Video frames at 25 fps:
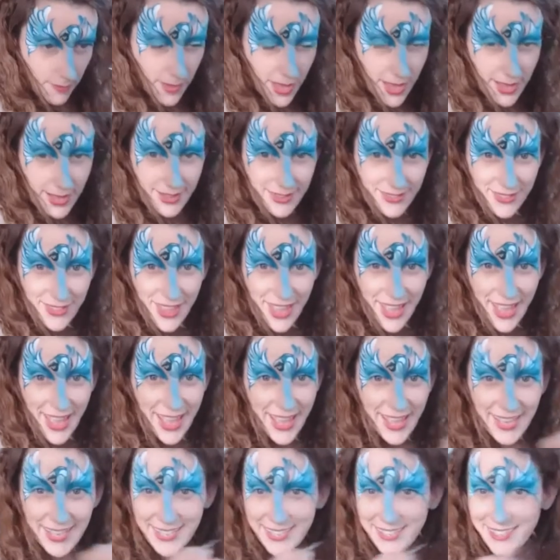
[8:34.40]
In the back of the
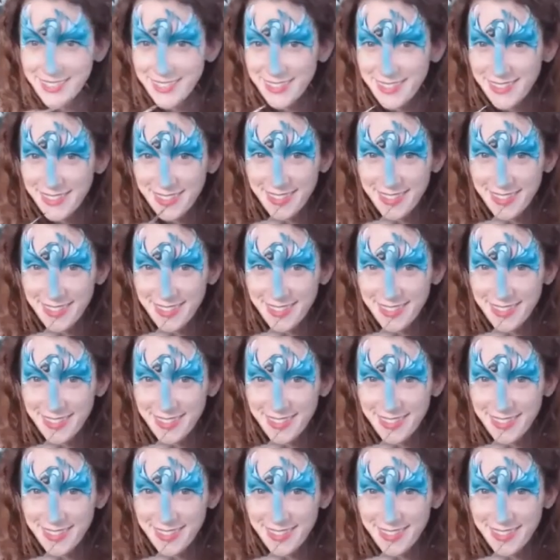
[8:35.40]
head.